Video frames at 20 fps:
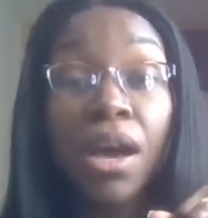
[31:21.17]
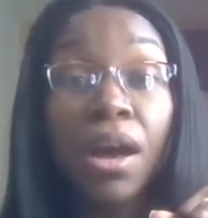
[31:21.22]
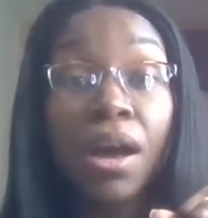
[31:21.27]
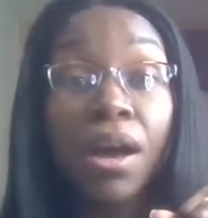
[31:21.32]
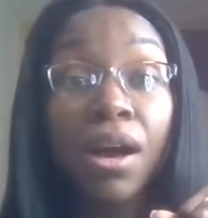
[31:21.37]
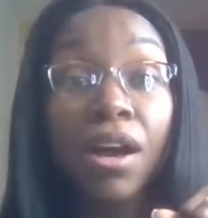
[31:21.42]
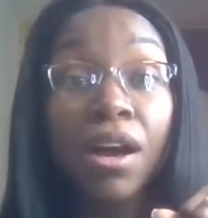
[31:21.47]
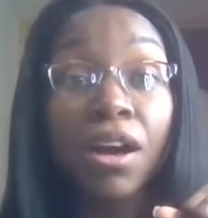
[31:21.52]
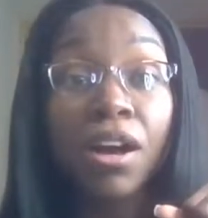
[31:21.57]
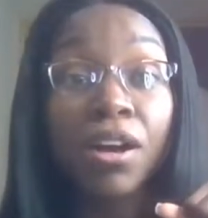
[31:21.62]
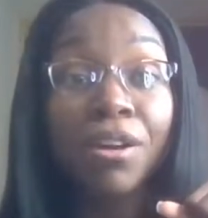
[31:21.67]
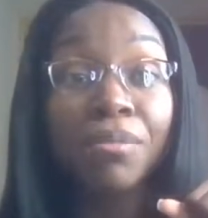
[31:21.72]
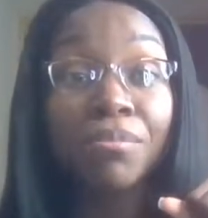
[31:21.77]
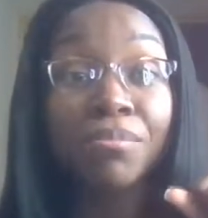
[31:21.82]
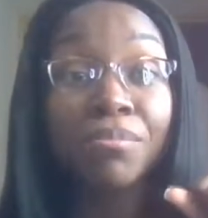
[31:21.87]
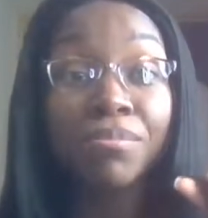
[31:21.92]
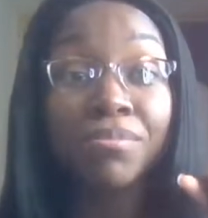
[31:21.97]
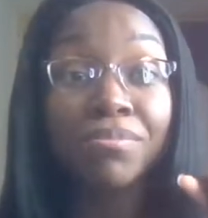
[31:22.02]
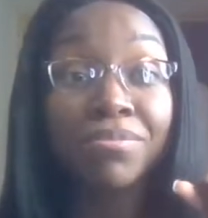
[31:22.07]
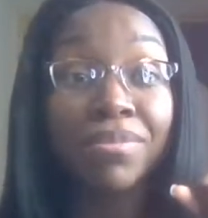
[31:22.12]

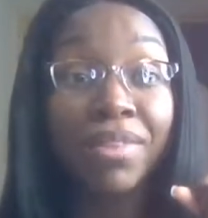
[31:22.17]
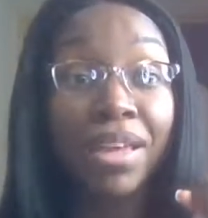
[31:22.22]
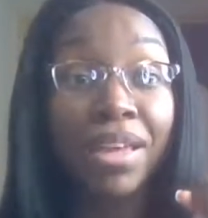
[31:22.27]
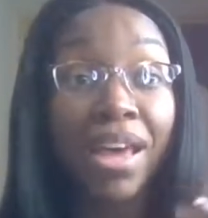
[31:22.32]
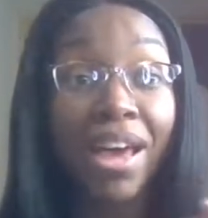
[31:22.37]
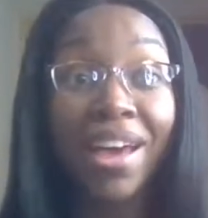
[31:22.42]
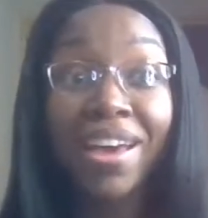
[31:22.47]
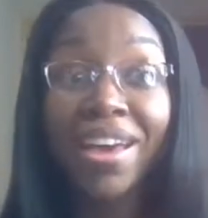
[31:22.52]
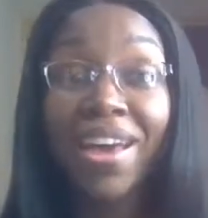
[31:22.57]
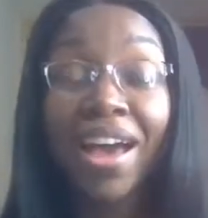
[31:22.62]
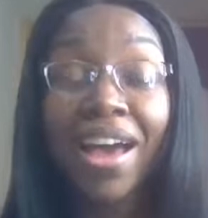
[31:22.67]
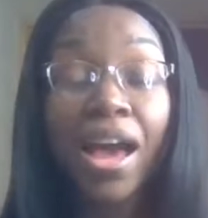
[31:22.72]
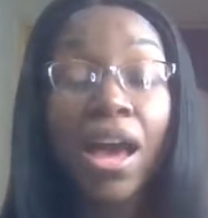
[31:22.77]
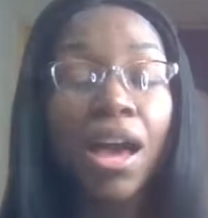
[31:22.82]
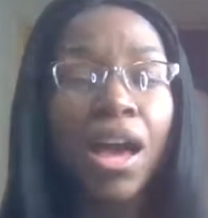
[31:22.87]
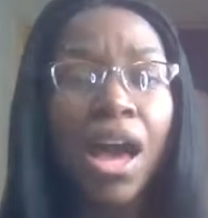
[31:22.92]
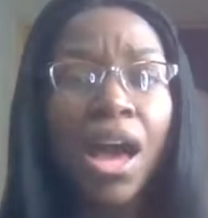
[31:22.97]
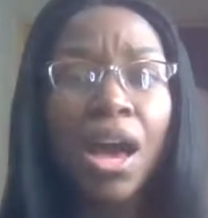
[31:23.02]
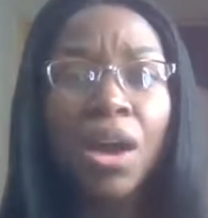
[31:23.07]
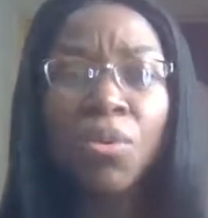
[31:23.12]
Um, I
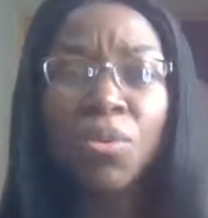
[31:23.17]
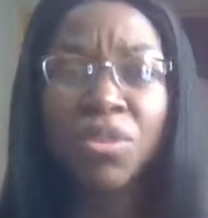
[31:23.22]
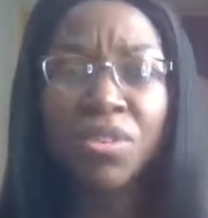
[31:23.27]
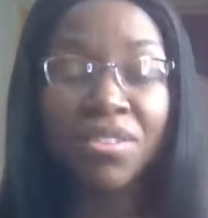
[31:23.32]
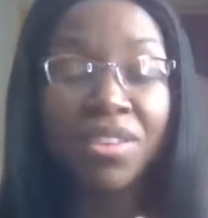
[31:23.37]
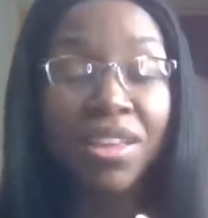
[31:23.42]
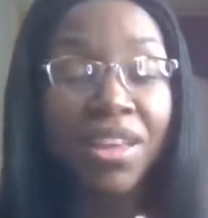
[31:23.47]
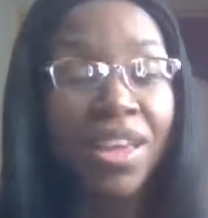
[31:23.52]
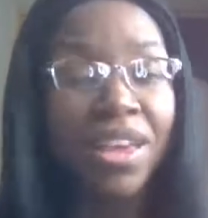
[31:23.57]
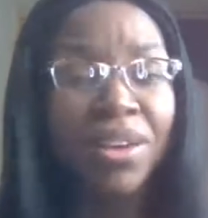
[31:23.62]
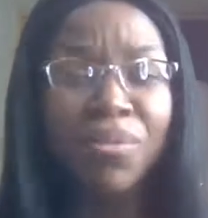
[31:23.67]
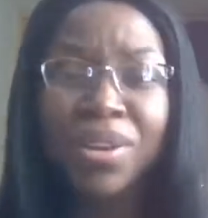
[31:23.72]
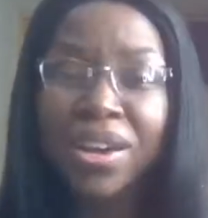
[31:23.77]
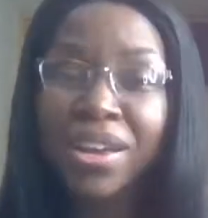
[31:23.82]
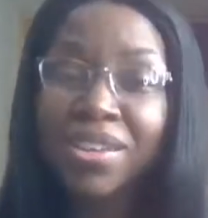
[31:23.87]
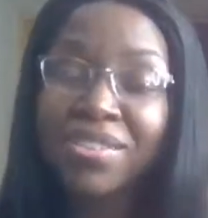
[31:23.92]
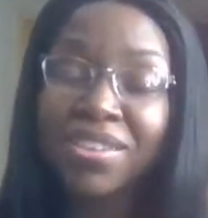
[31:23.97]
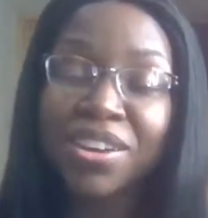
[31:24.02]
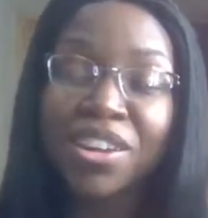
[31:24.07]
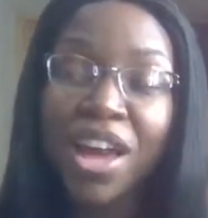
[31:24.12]
I was
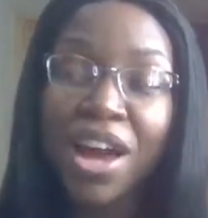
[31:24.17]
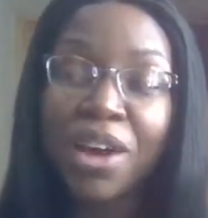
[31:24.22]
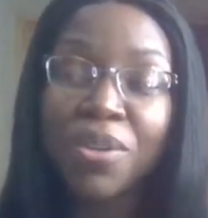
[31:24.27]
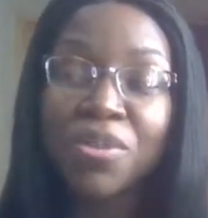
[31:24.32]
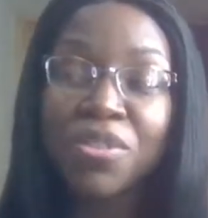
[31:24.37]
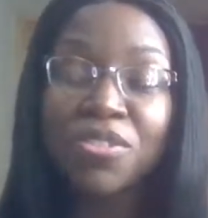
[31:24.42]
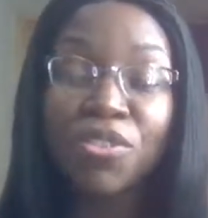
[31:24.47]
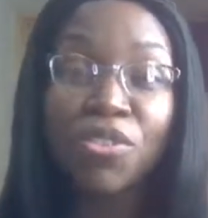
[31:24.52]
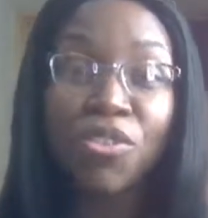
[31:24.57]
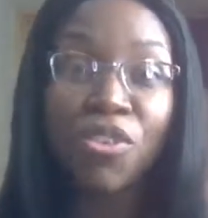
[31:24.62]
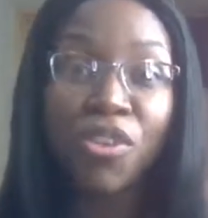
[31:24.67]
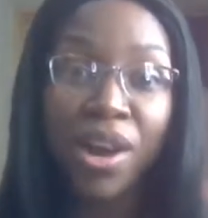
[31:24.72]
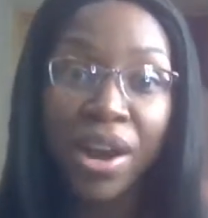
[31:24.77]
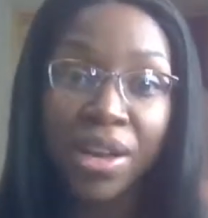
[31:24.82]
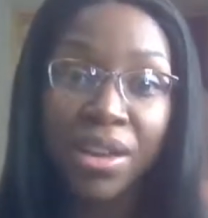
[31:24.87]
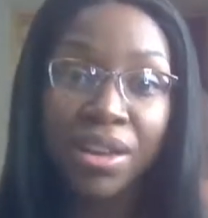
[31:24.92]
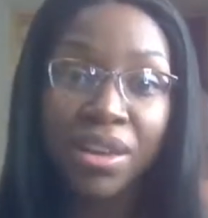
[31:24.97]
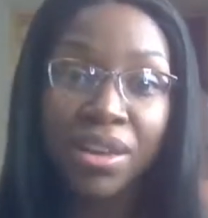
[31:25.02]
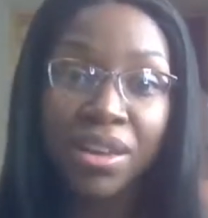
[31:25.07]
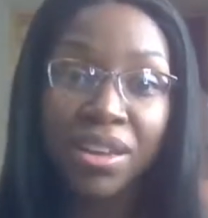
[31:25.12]
when I tell you I was
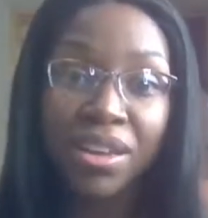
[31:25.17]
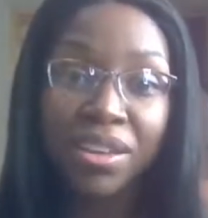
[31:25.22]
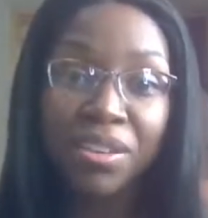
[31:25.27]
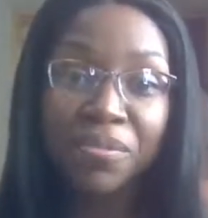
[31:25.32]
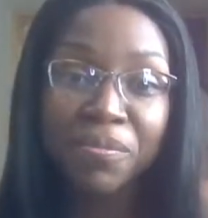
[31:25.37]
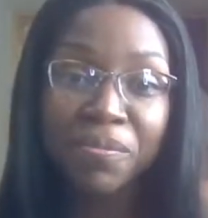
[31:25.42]
crying.